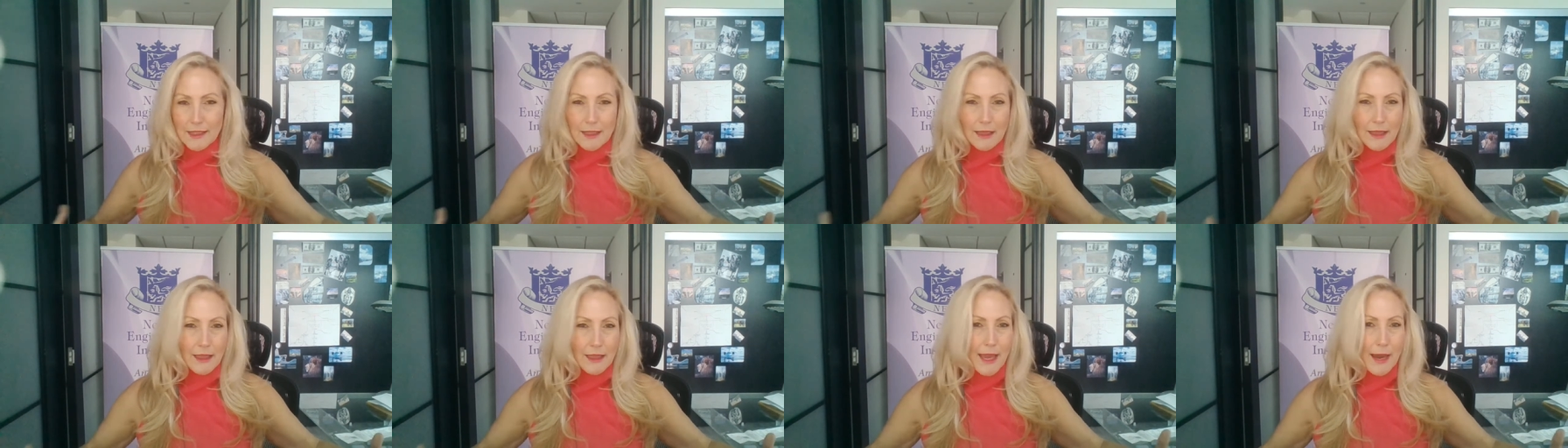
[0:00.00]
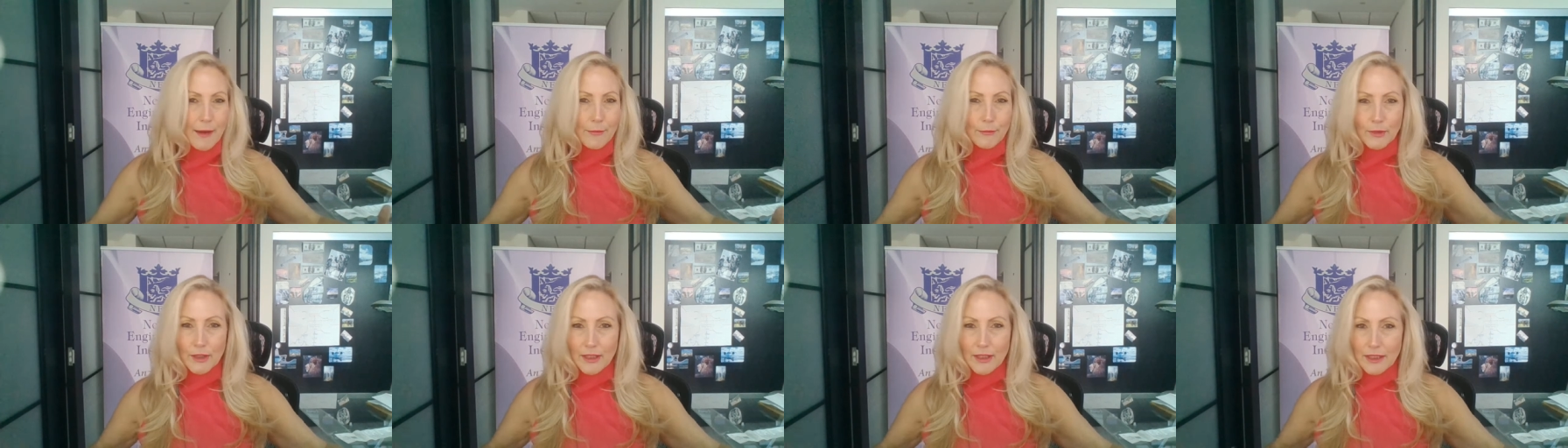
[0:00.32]

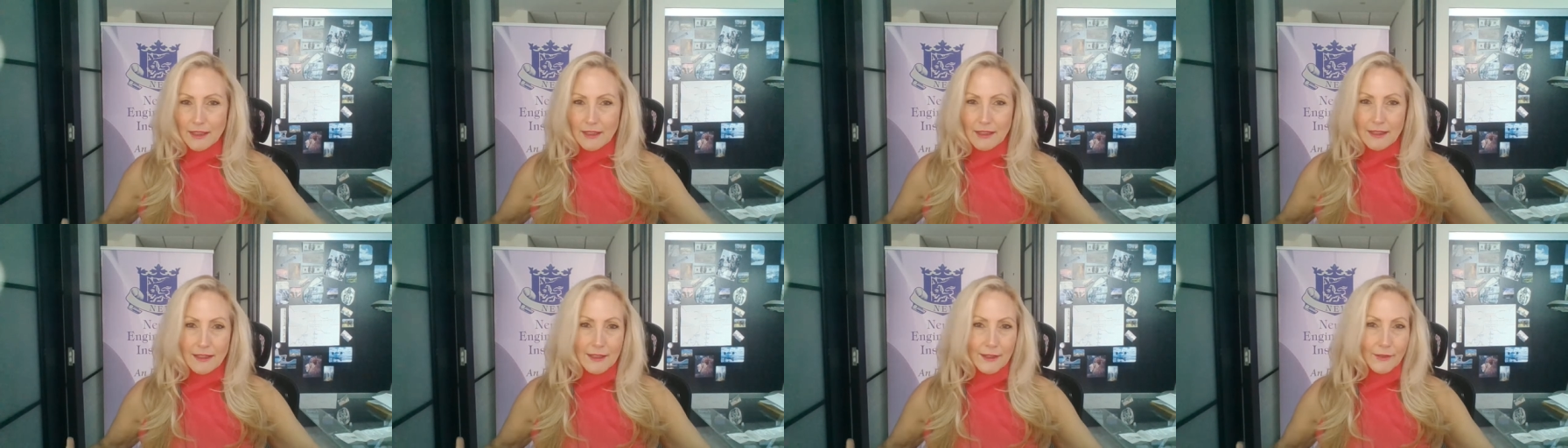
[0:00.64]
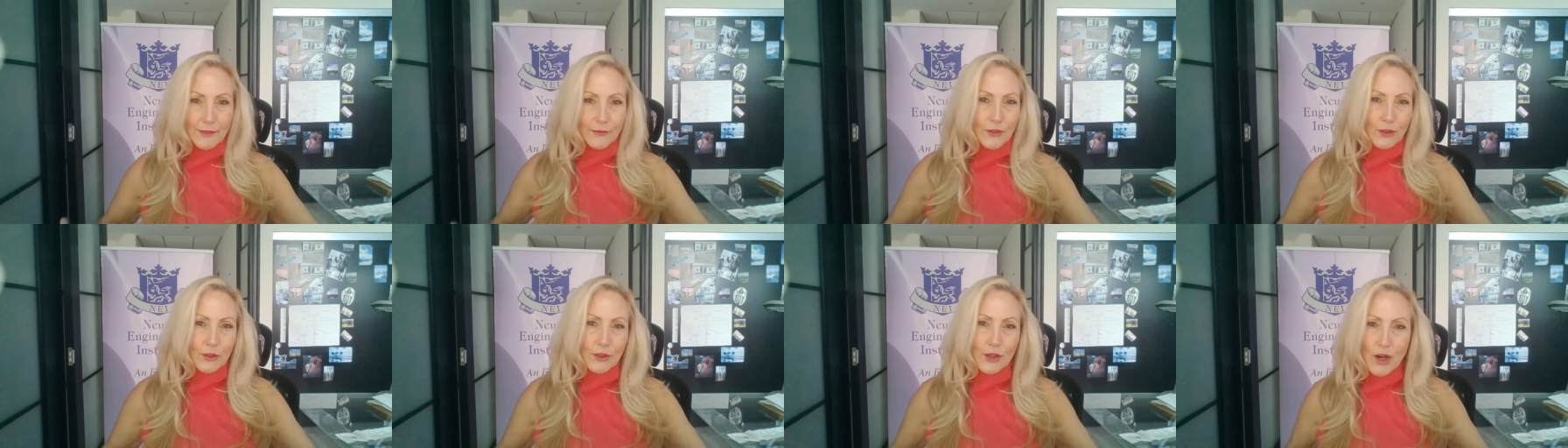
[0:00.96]
clamoring to
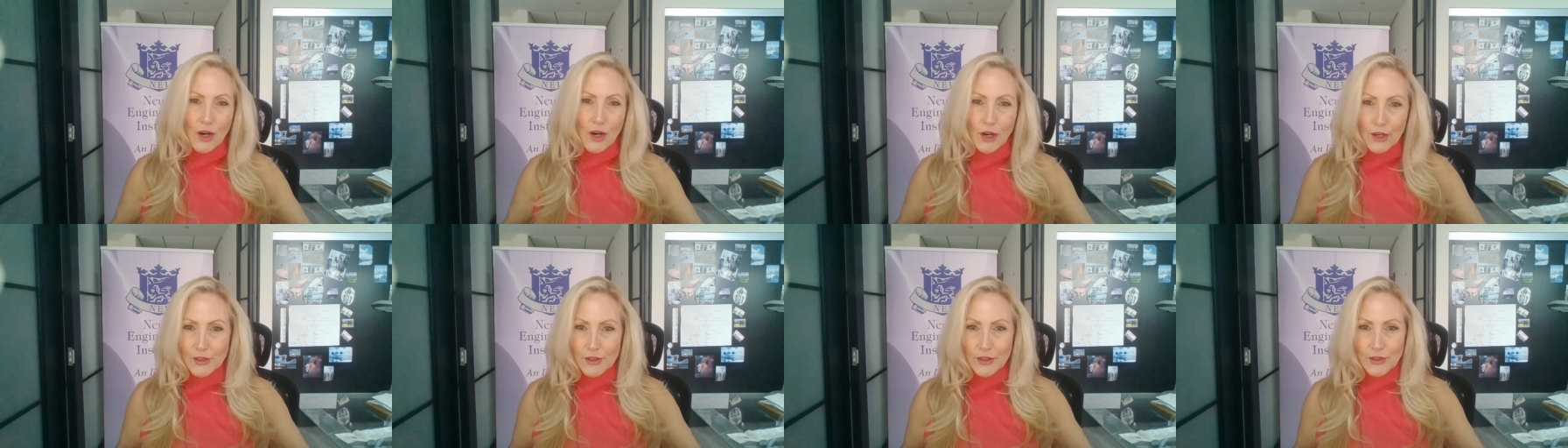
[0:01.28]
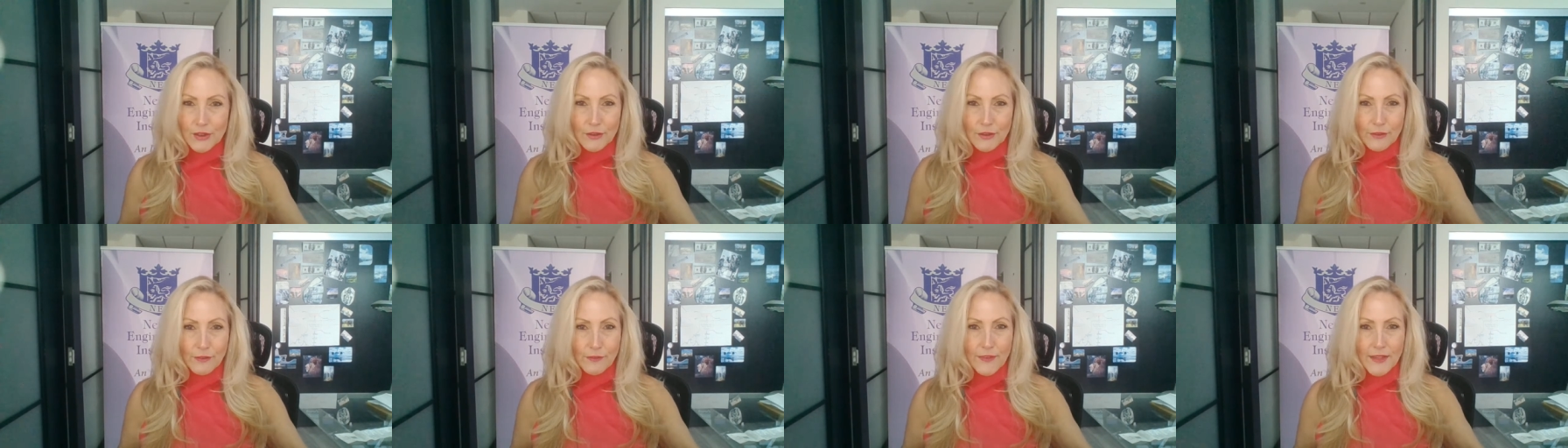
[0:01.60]
stuff their card
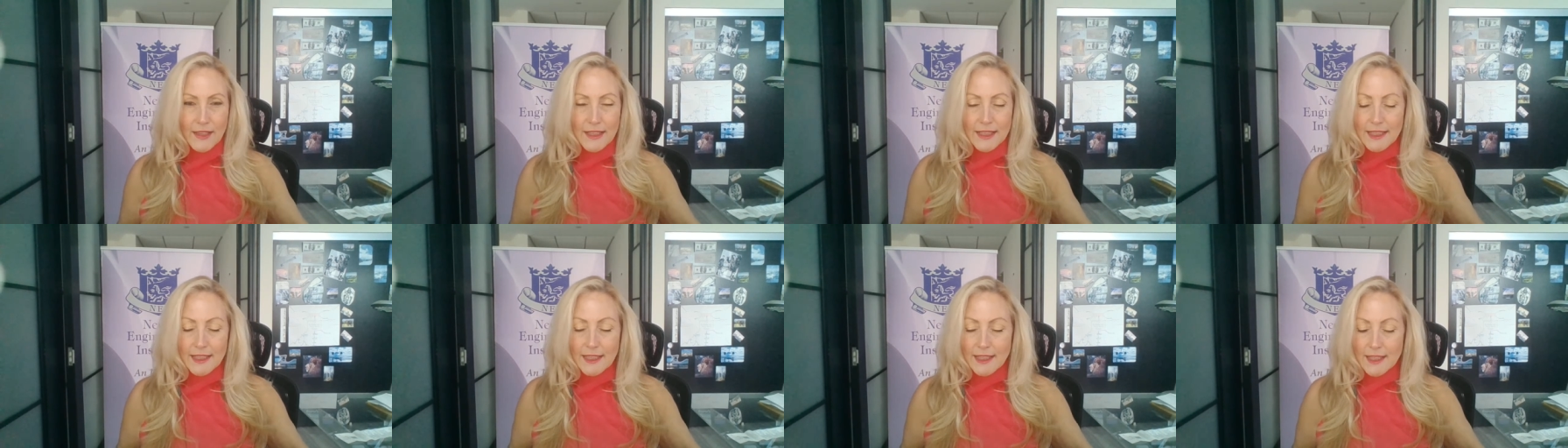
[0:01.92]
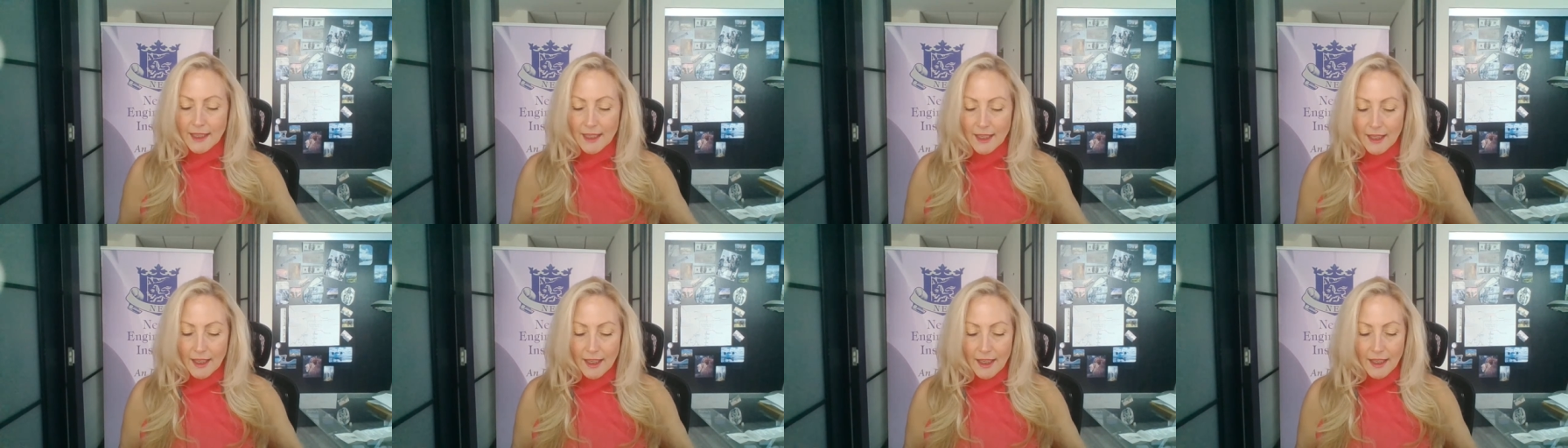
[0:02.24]
in your
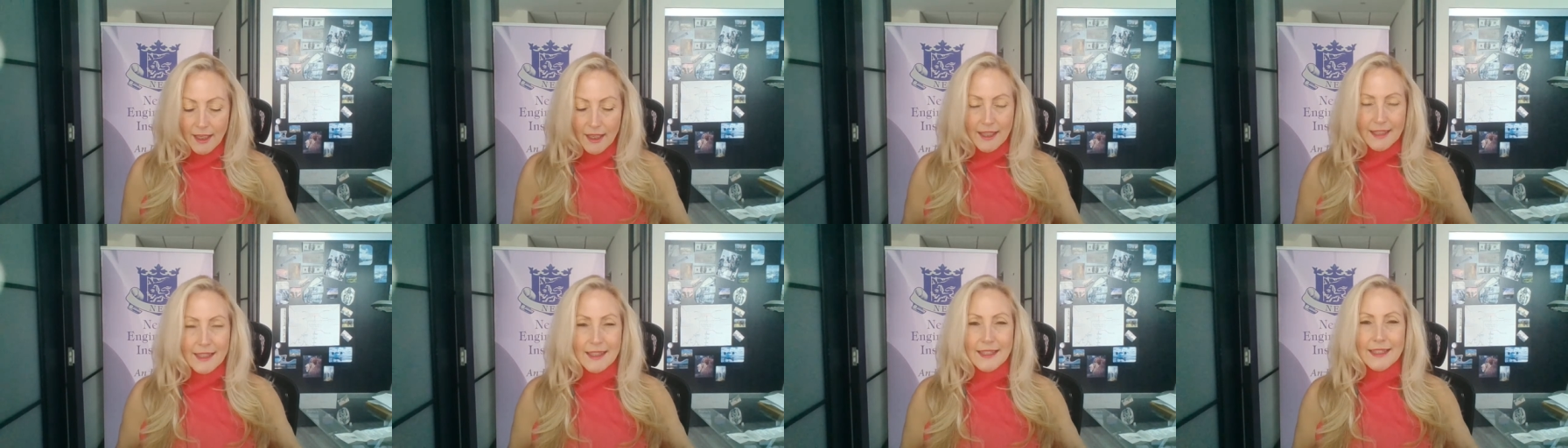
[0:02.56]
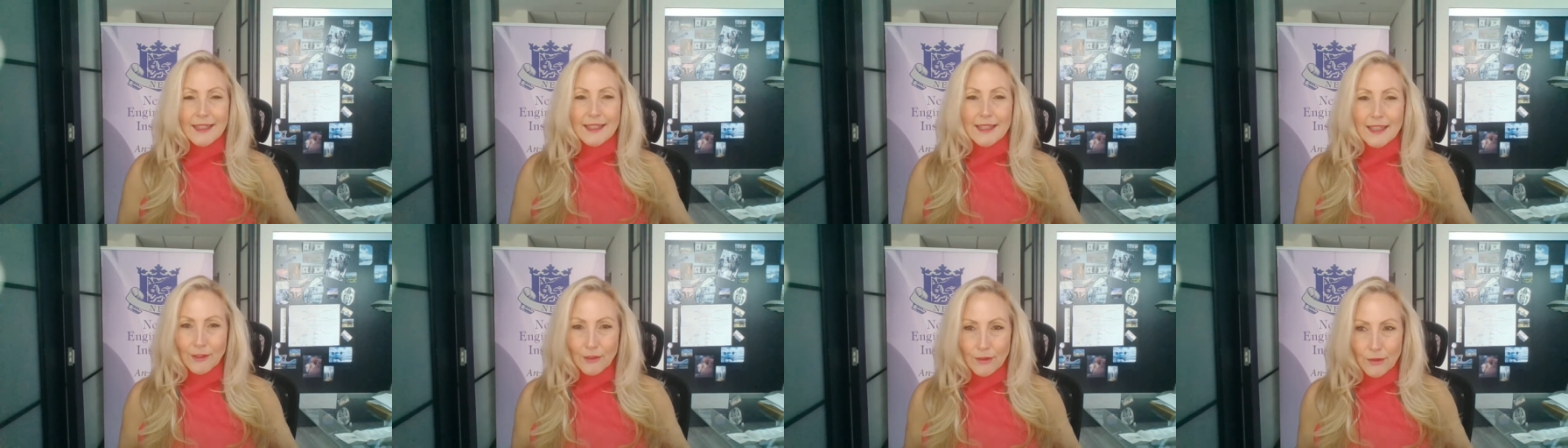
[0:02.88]
face and
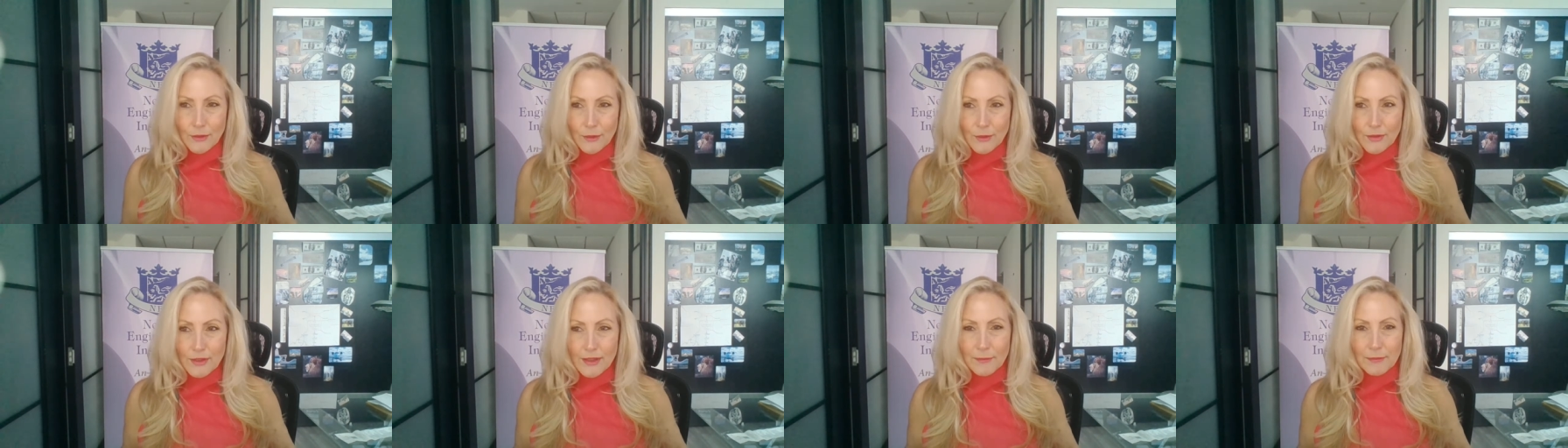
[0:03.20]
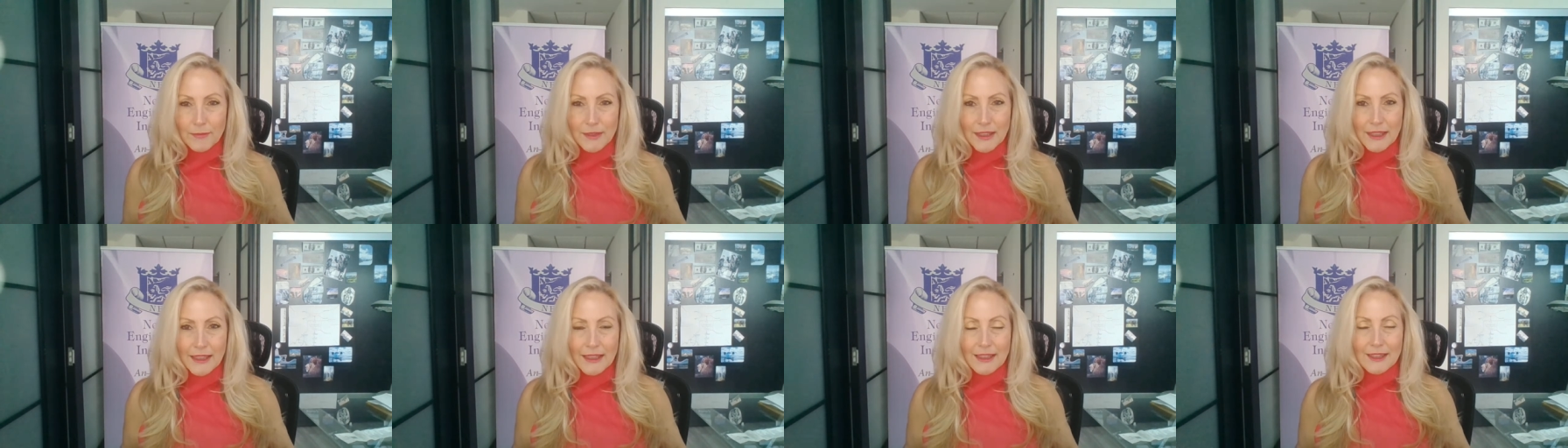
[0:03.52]
sell you something.